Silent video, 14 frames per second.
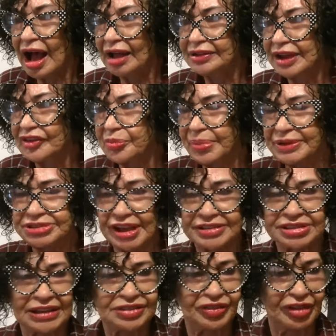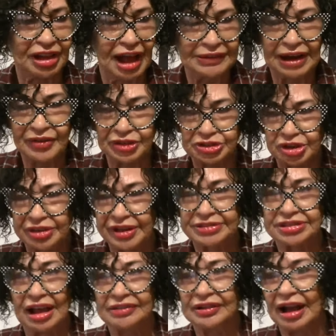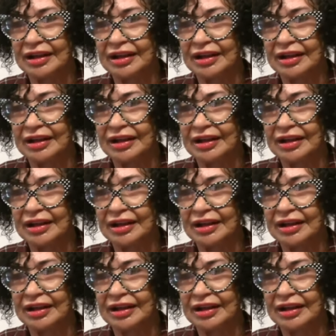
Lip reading: I'll never be successful. I'll never do this.